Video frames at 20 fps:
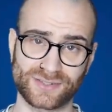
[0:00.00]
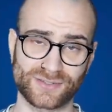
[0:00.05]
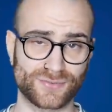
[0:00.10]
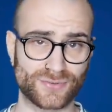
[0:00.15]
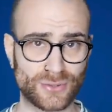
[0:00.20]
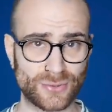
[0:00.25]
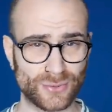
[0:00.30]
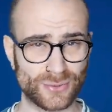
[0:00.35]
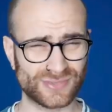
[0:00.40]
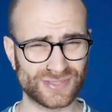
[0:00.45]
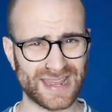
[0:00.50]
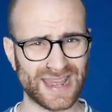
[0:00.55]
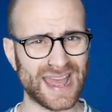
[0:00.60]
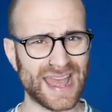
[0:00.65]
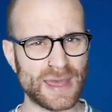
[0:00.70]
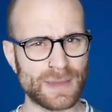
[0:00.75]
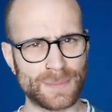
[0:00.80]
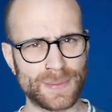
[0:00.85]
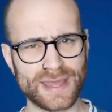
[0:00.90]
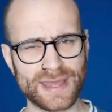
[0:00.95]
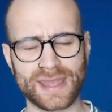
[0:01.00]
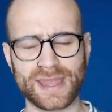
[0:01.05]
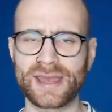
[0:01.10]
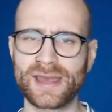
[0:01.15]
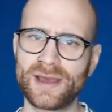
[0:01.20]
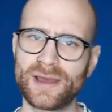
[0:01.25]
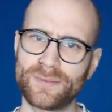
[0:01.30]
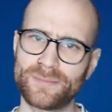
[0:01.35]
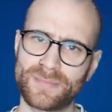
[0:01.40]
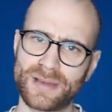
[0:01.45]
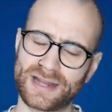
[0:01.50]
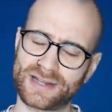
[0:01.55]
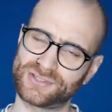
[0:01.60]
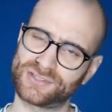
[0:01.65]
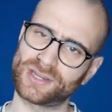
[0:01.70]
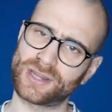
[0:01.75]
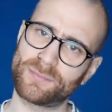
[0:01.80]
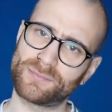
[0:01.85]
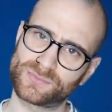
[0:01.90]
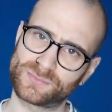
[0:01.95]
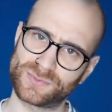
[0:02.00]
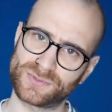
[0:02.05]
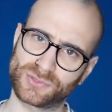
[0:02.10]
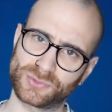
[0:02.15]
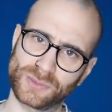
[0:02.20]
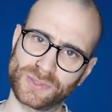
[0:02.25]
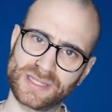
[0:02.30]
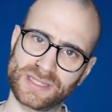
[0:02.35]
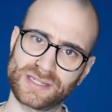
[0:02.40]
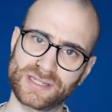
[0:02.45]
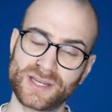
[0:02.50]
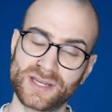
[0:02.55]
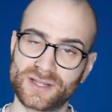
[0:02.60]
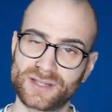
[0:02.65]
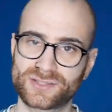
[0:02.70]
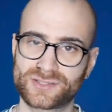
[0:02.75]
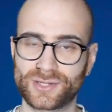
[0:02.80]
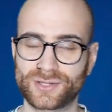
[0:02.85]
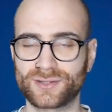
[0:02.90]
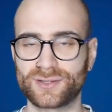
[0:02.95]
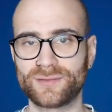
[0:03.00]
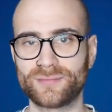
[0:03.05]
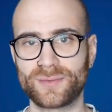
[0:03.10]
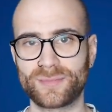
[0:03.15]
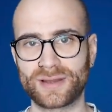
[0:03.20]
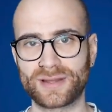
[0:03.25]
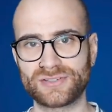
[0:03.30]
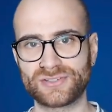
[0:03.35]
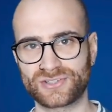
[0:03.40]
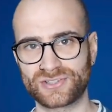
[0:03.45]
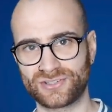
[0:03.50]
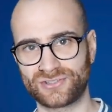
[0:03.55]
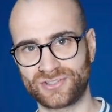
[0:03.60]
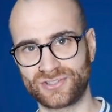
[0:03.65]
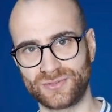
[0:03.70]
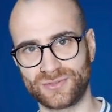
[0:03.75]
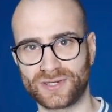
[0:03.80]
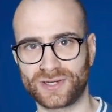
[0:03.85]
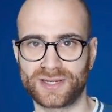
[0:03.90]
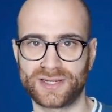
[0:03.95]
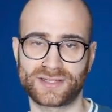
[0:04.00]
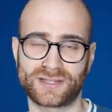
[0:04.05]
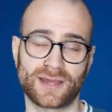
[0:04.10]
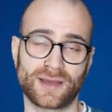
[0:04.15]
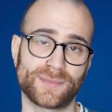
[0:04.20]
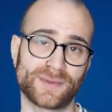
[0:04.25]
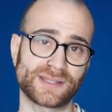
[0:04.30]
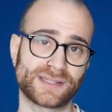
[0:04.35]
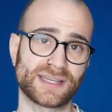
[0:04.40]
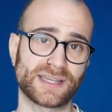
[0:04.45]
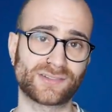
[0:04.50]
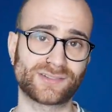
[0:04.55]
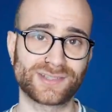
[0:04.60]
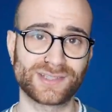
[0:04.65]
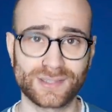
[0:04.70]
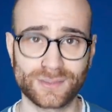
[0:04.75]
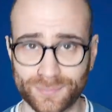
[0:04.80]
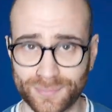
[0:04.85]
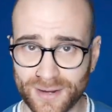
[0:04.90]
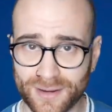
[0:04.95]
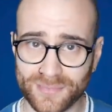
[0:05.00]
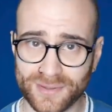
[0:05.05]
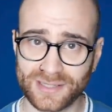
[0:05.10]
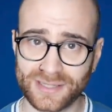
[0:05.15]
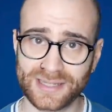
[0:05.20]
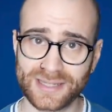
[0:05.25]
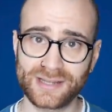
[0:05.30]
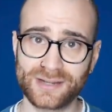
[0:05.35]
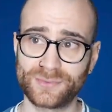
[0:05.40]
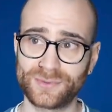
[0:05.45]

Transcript: Of course, epic matchups between Tottenham and Manchester Manchester United coming next in the Premier League,